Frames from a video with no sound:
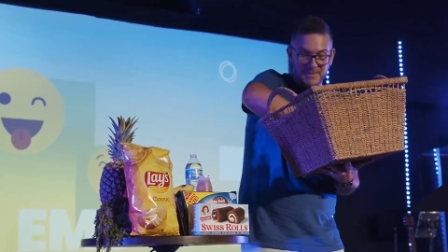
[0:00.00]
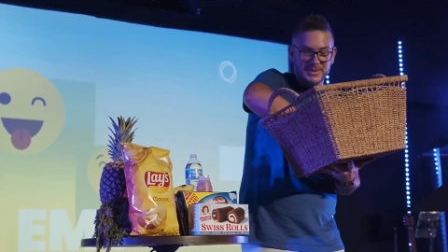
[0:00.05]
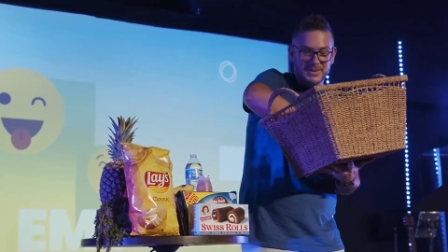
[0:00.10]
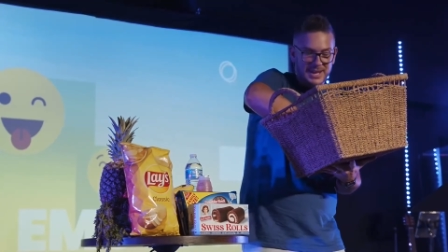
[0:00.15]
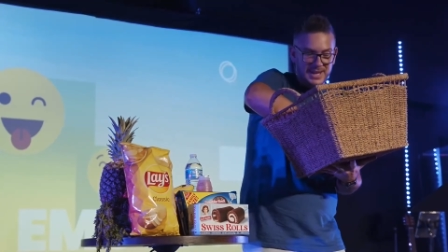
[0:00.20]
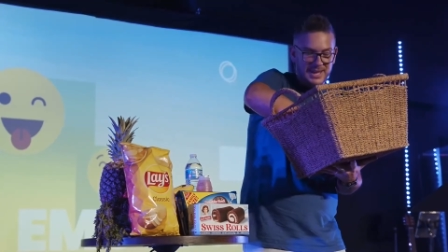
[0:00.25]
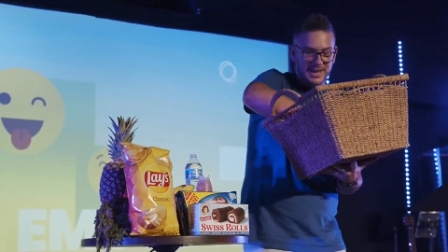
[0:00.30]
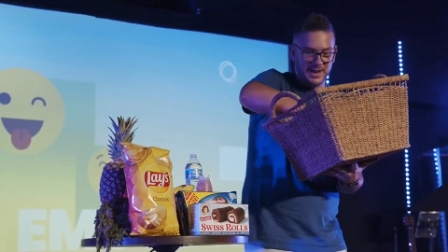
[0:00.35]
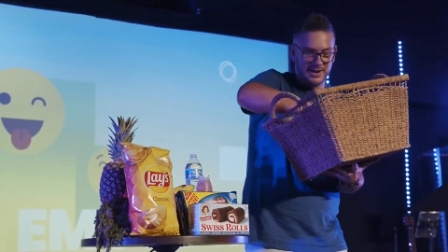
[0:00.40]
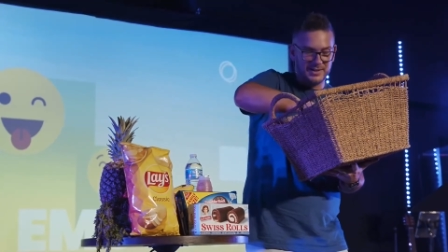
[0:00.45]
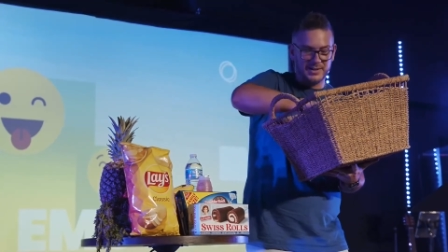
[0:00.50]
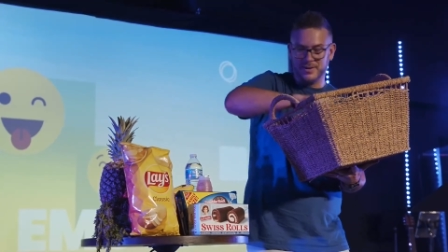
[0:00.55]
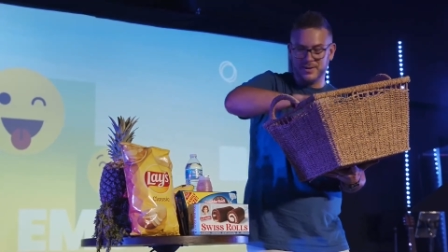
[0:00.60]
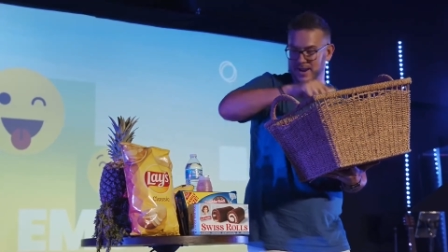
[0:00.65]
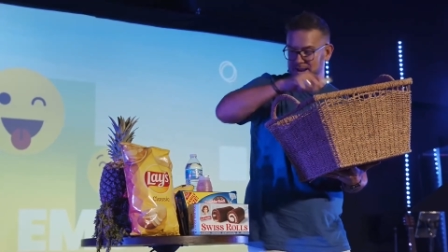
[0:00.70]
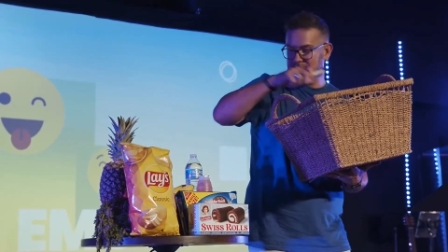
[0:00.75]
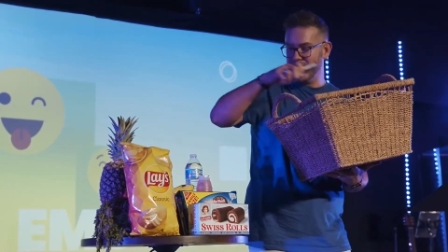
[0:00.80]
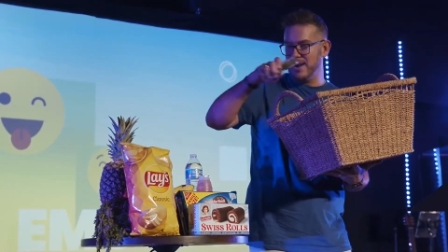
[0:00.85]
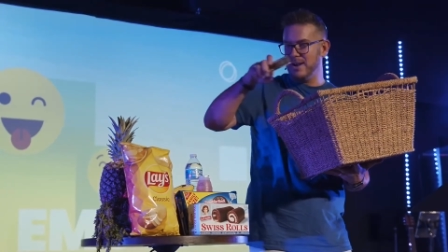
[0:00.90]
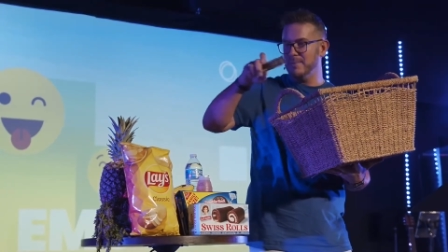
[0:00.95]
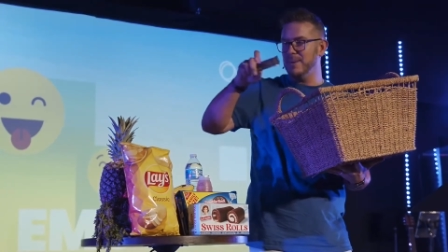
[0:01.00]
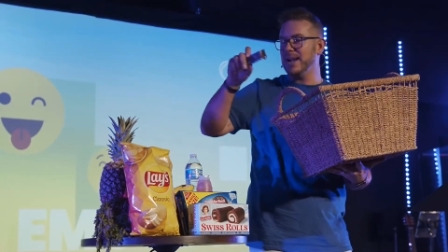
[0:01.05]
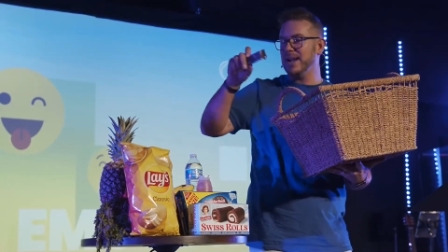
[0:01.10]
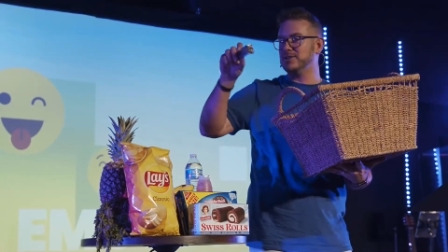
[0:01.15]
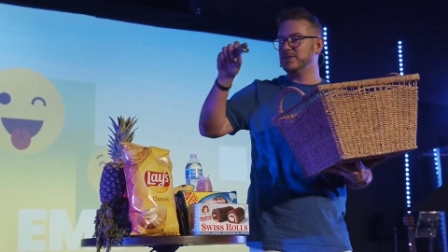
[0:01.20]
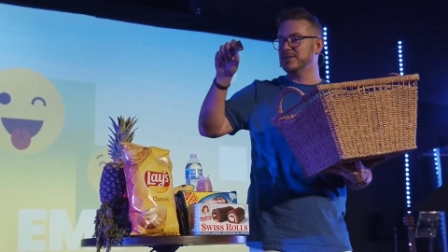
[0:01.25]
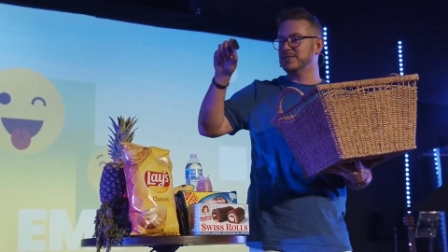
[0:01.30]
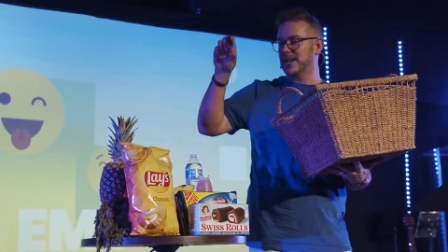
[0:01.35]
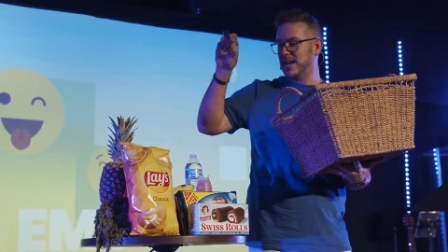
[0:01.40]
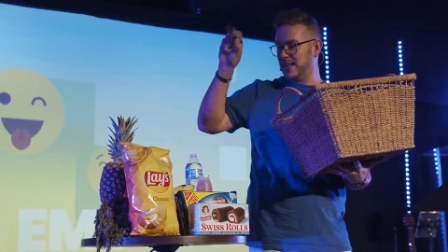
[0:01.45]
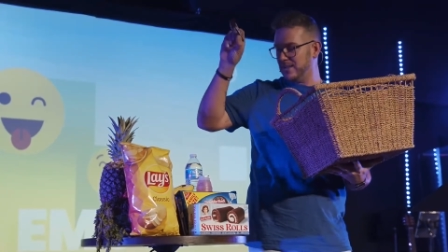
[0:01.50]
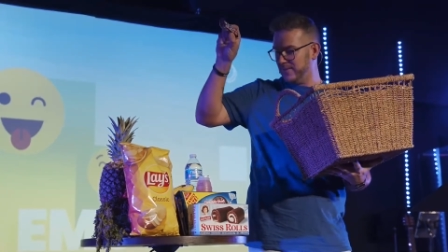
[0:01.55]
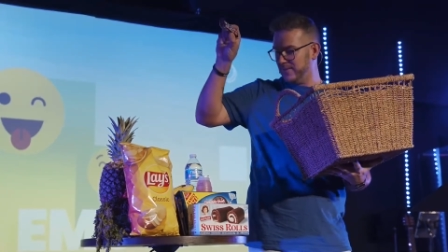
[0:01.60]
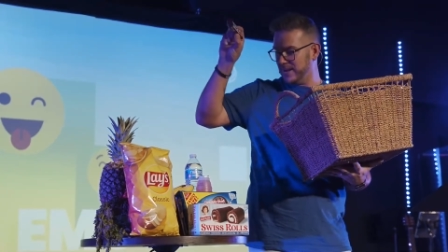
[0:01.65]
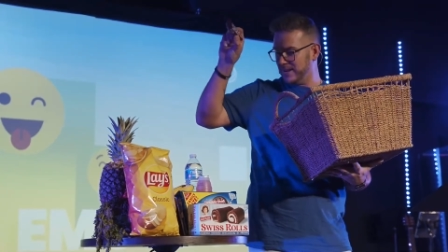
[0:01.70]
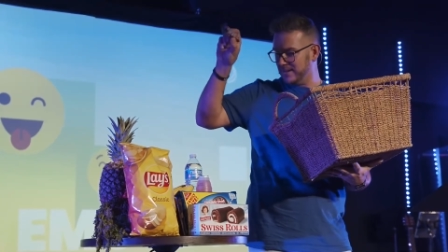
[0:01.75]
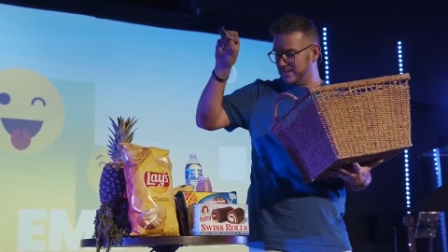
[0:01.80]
getting hungry right now. I'm actually salivating.